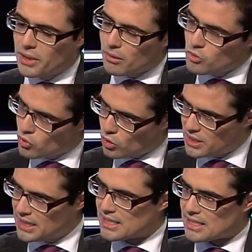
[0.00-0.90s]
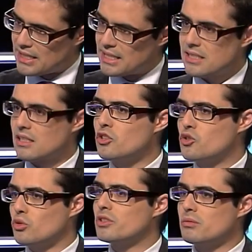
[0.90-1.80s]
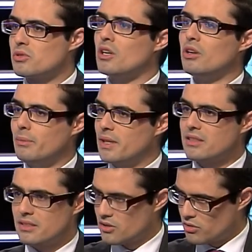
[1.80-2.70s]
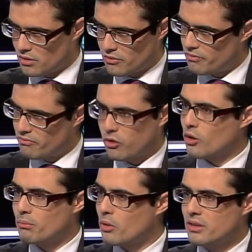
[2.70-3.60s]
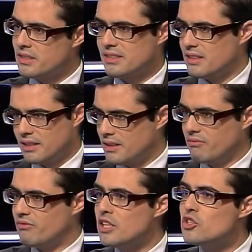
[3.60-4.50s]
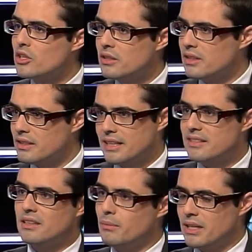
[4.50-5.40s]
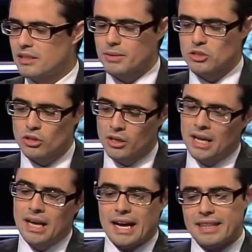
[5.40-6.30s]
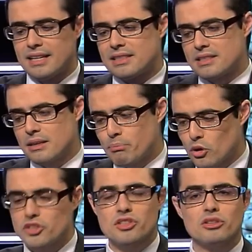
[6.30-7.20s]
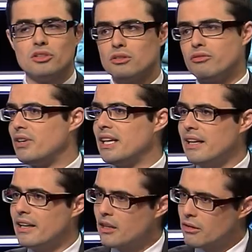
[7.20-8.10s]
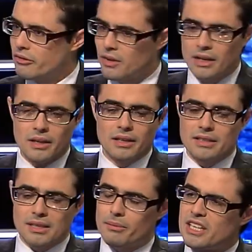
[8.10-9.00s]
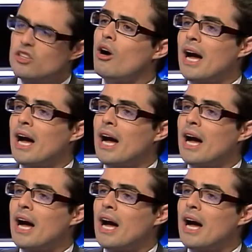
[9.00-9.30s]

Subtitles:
become drawn to these ideas aren't drawn to them solely because of the sort of foreign policy vision that they see being espoused or not. I think it's a personal feeling of something not